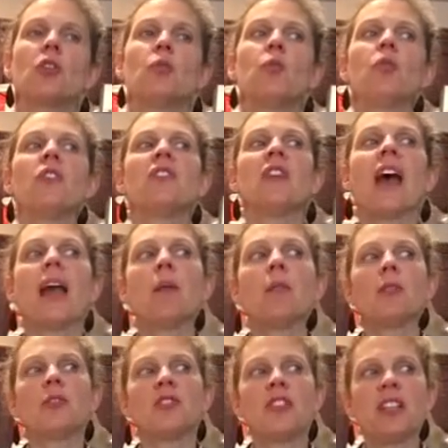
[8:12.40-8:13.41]
was
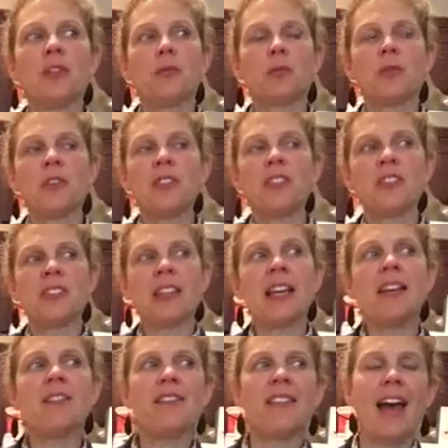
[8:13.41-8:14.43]
able to
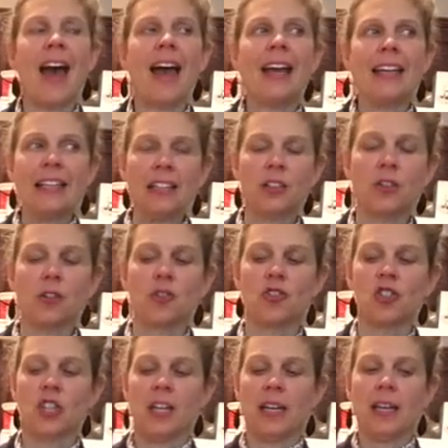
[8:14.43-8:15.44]
receive that
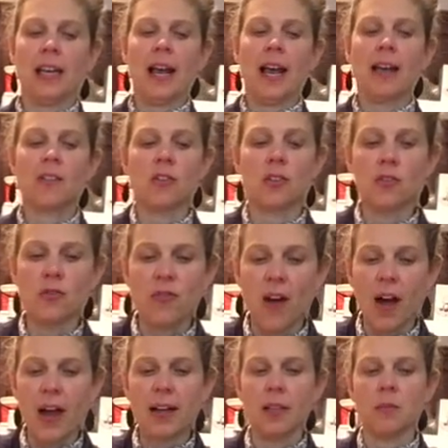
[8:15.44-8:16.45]
energy and those
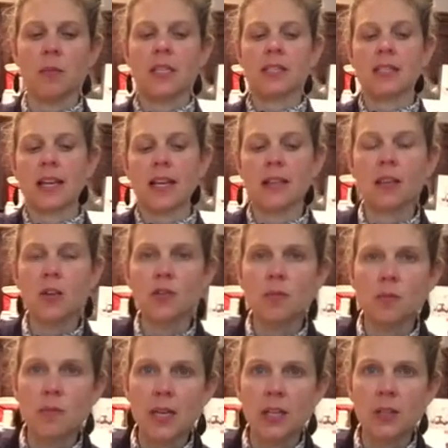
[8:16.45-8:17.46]
vitamins and
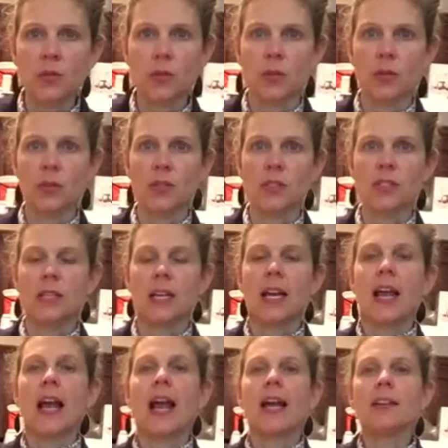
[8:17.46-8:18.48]
those minerals
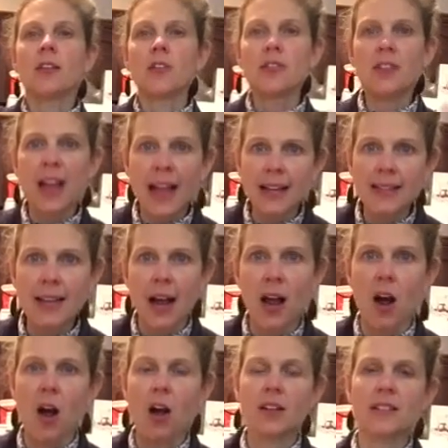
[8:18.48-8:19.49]
and those
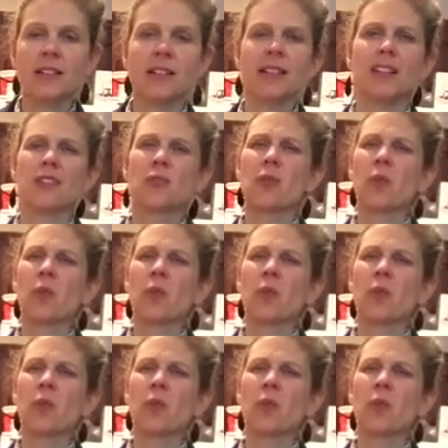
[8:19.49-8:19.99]
antioxidants